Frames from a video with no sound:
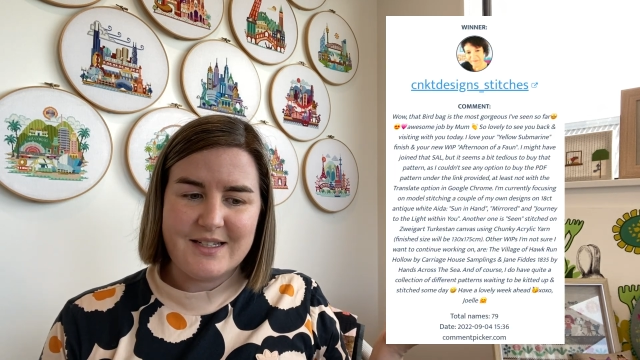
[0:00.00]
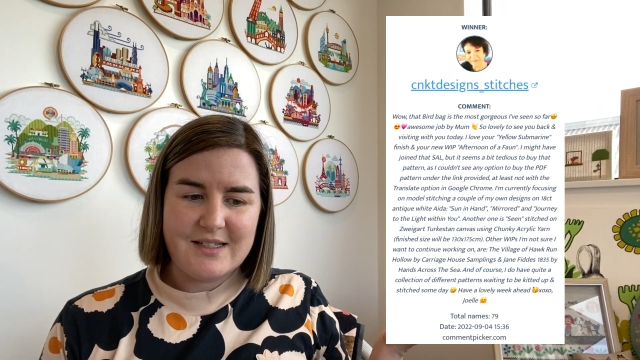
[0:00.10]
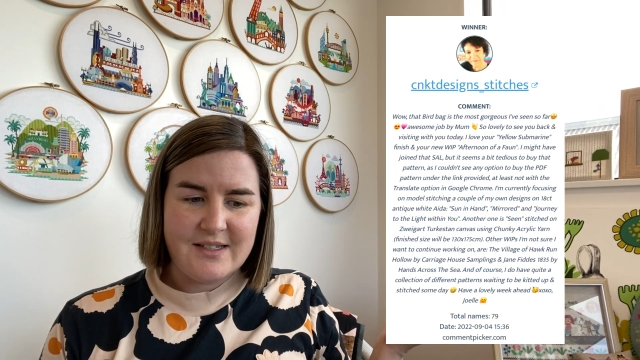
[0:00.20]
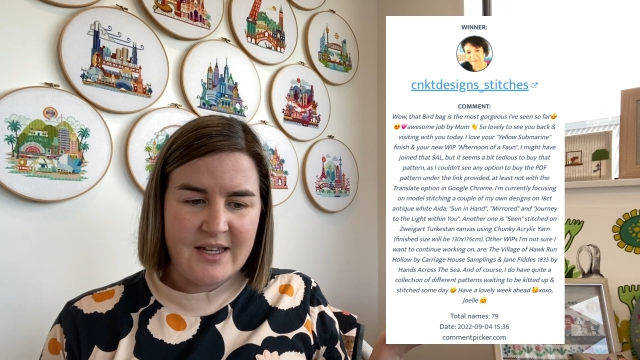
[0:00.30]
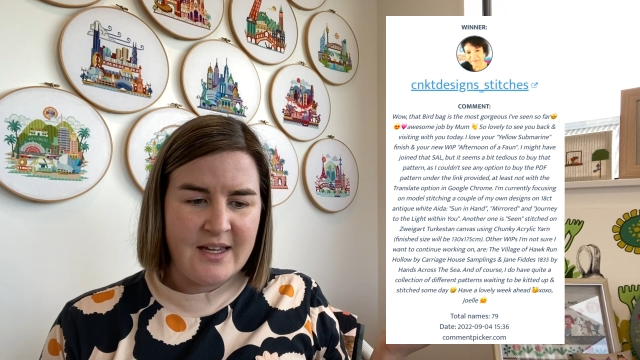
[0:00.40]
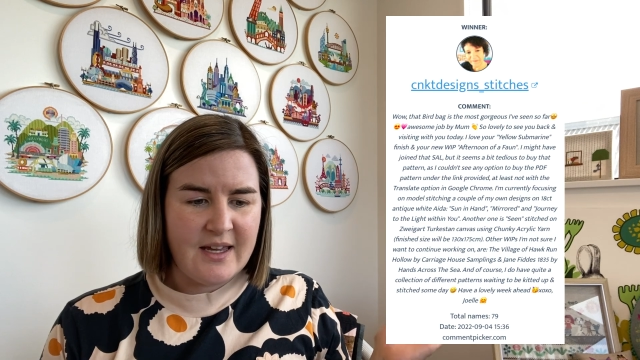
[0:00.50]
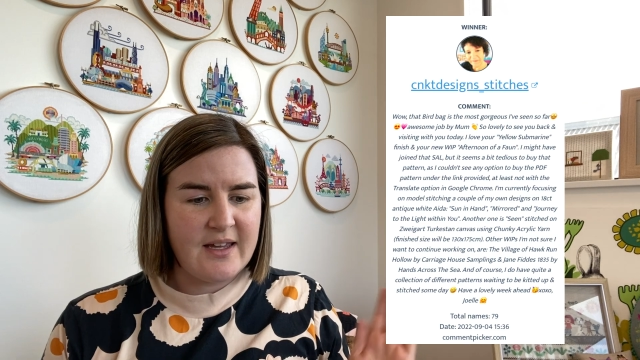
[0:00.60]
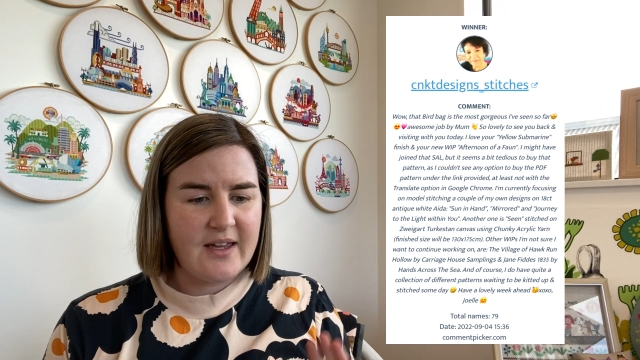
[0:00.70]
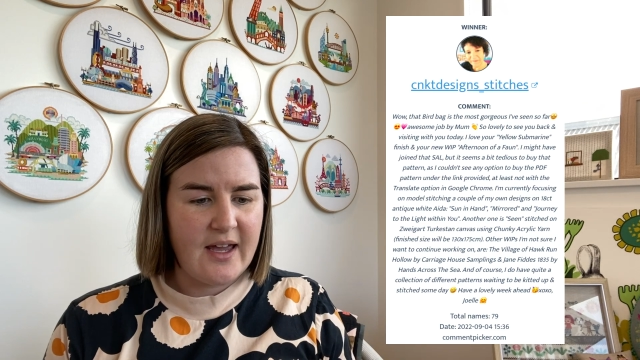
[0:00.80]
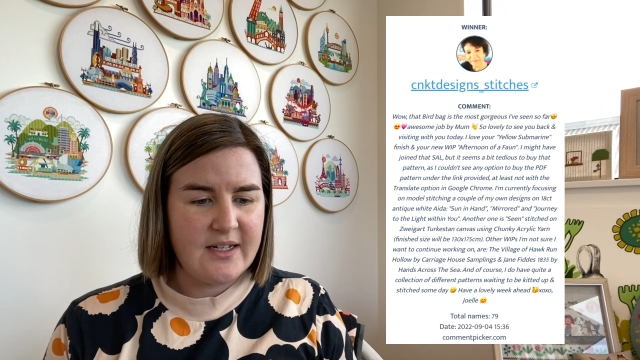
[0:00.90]

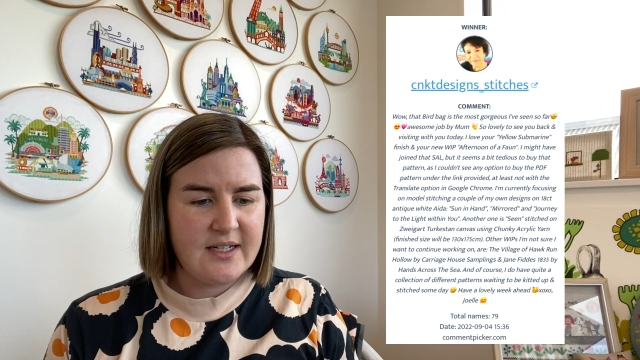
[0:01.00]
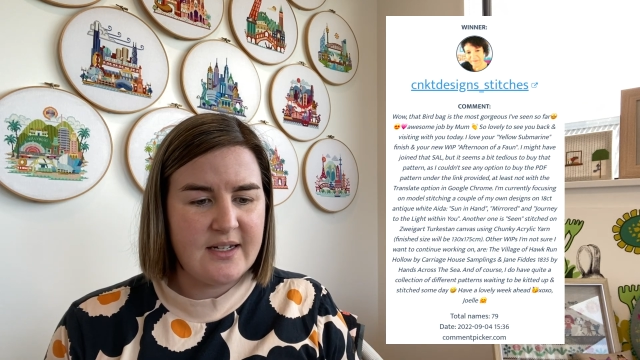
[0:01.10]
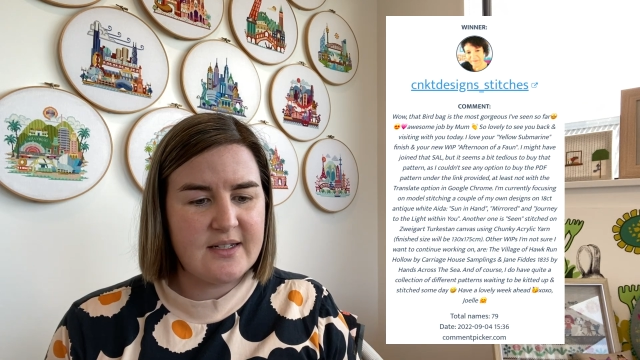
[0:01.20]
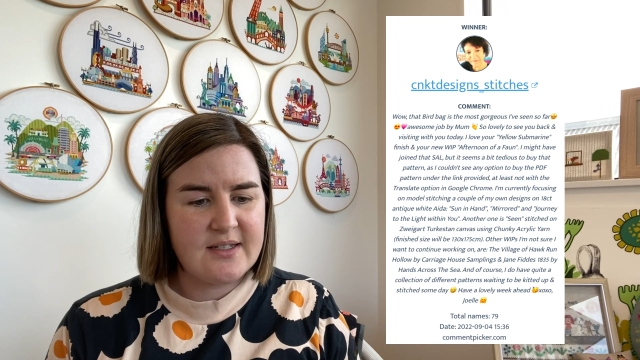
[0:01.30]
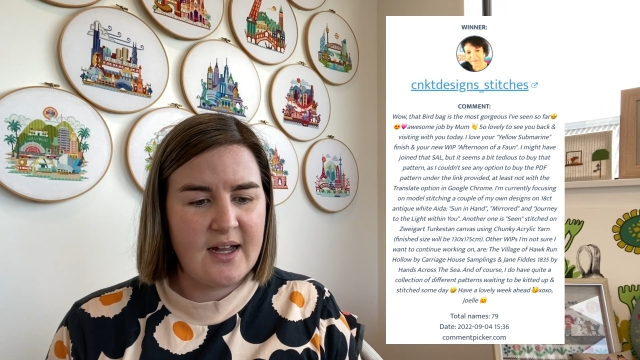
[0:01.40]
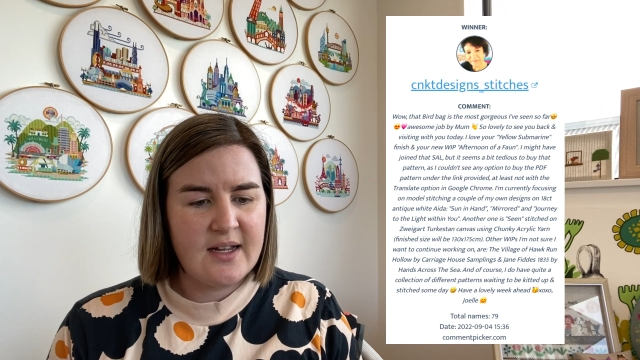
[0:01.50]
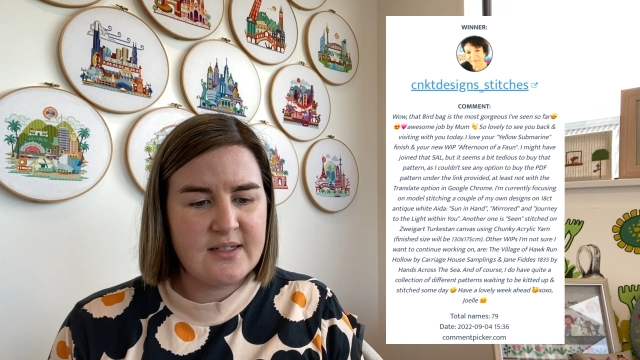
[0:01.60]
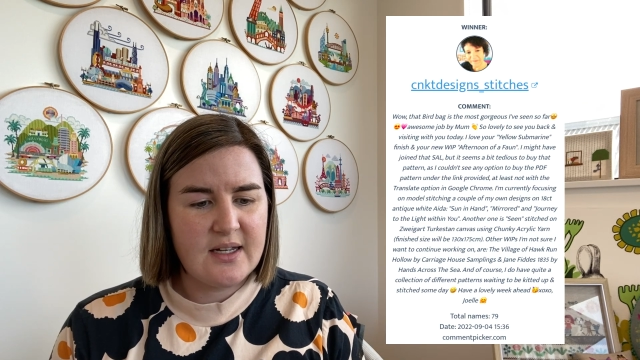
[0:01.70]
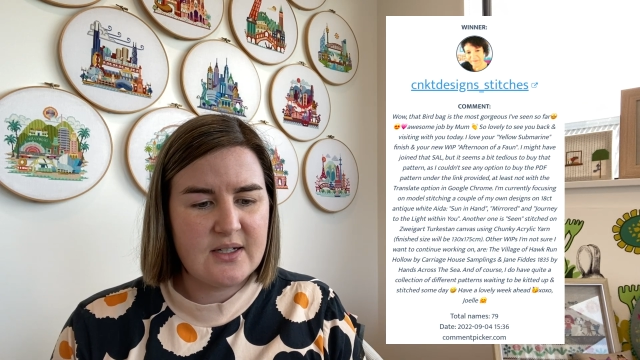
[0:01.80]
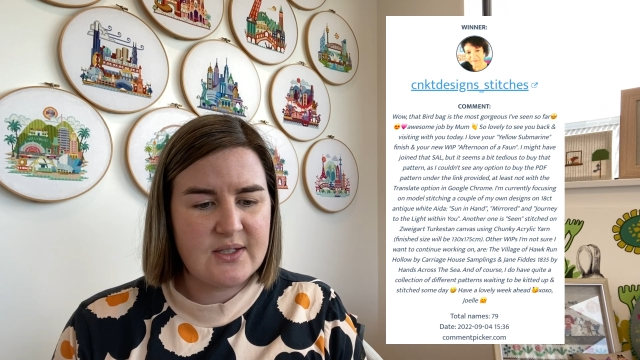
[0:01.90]
CNKT Designs
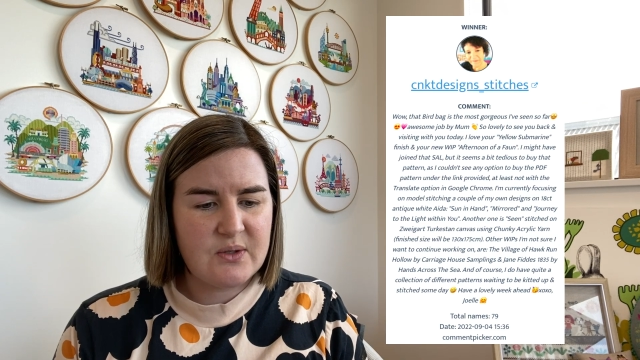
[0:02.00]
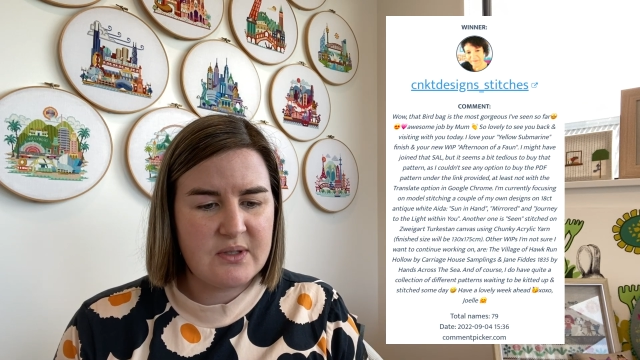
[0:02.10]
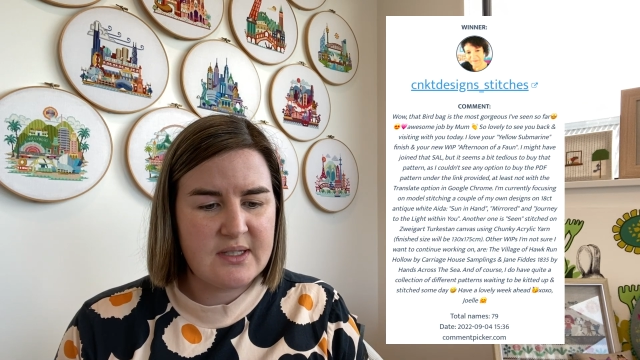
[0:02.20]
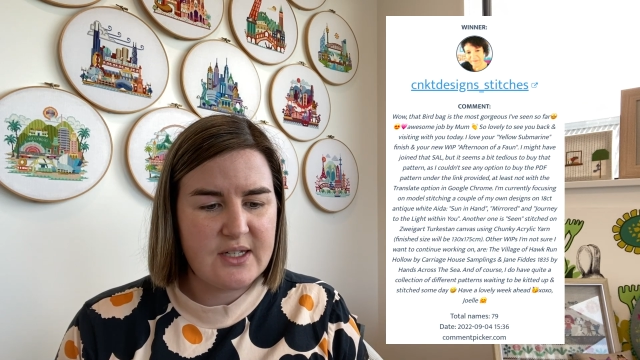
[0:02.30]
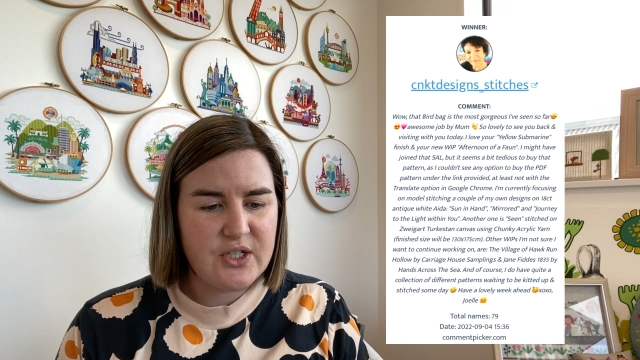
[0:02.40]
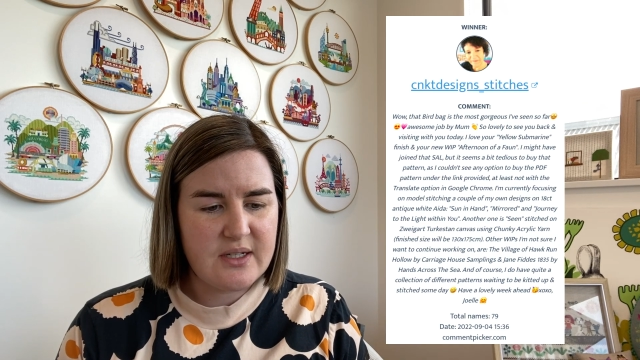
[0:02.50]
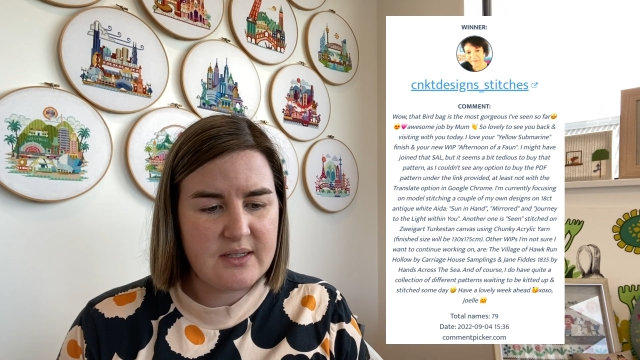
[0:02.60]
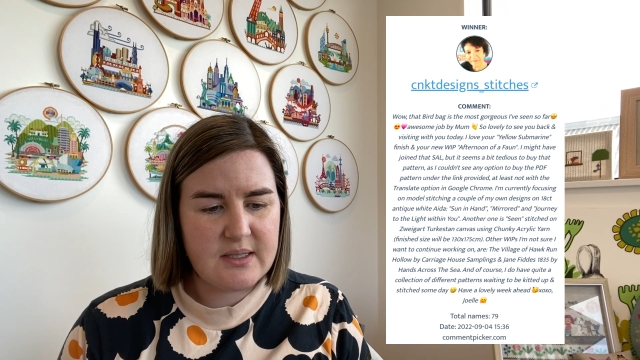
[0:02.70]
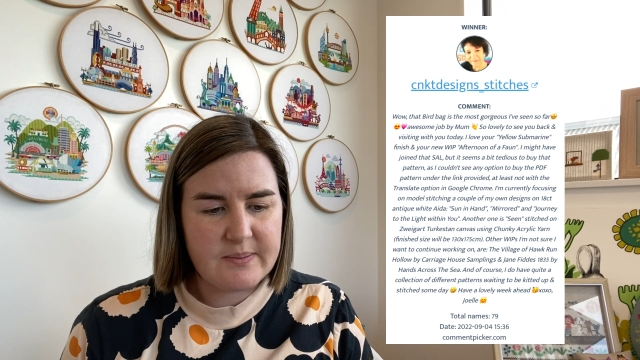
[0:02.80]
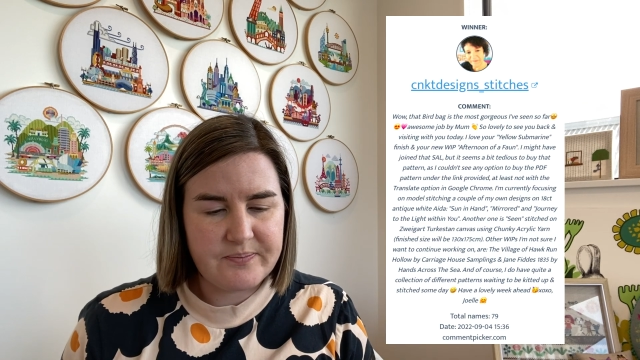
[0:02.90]

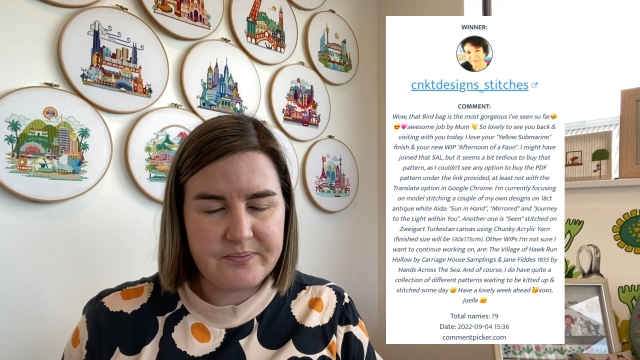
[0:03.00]
_stitches.